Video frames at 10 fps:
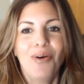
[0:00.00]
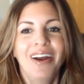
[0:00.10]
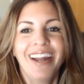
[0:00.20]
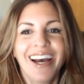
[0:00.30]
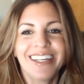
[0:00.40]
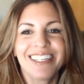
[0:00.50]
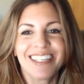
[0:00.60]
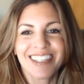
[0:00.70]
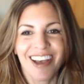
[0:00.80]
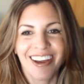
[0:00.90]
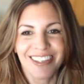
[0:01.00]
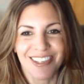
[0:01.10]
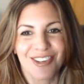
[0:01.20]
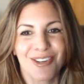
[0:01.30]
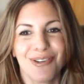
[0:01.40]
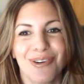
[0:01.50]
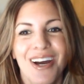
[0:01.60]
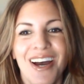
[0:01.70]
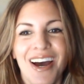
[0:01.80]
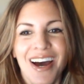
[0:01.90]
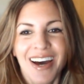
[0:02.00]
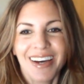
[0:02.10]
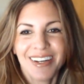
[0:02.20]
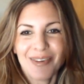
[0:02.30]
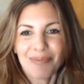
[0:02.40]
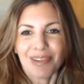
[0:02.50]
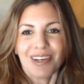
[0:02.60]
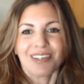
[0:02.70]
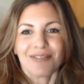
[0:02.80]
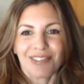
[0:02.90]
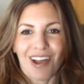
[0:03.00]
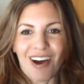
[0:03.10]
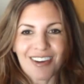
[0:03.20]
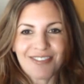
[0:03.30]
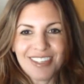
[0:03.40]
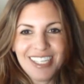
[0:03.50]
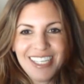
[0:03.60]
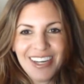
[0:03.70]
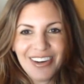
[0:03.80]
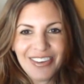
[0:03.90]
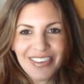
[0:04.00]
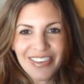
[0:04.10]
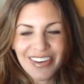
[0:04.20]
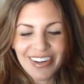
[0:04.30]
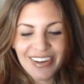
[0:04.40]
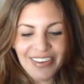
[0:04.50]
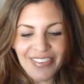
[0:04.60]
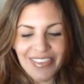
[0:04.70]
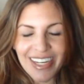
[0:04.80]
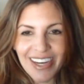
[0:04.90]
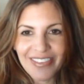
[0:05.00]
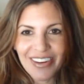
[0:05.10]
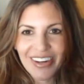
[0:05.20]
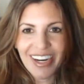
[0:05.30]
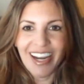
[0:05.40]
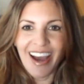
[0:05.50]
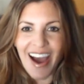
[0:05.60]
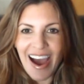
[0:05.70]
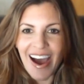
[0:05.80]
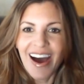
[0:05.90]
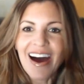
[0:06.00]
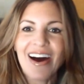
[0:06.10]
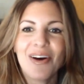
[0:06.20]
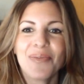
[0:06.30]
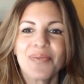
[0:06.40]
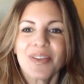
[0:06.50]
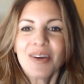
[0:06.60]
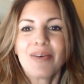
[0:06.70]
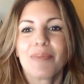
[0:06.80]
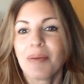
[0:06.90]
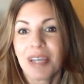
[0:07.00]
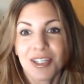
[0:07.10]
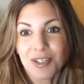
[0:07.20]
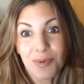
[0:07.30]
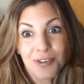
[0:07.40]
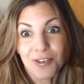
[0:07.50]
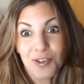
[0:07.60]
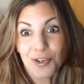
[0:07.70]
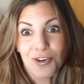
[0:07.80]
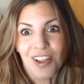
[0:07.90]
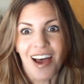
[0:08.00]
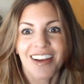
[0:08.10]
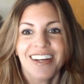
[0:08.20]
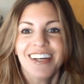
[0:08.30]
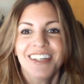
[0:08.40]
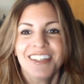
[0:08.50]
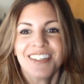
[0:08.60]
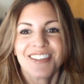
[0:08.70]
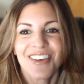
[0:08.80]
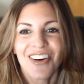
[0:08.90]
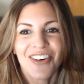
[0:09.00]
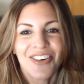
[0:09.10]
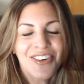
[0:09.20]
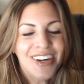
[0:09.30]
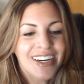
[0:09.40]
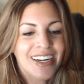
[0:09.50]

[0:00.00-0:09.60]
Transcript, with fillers: when I decide to do an unplugged vlog video or whatever. Um, or maybe I just wear this shirt a lot. So